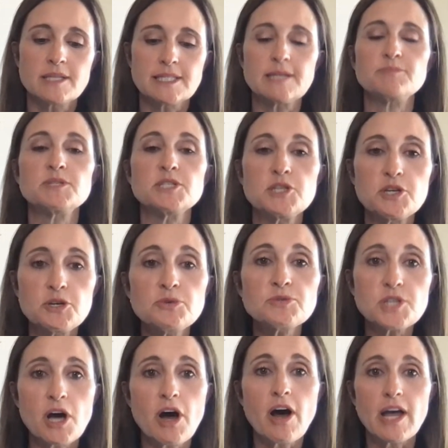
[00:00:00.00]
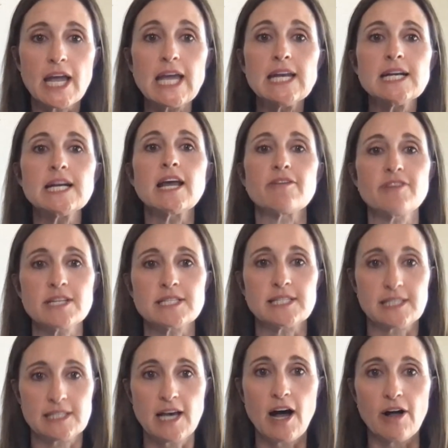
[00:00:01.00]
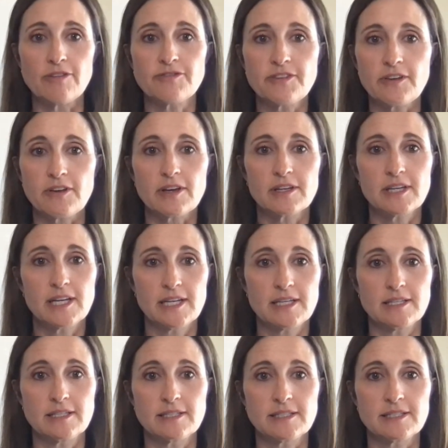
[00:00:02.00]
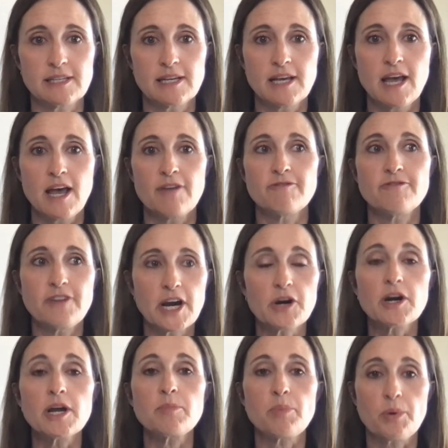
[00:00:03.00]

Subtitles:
seems Utah in and of itself is very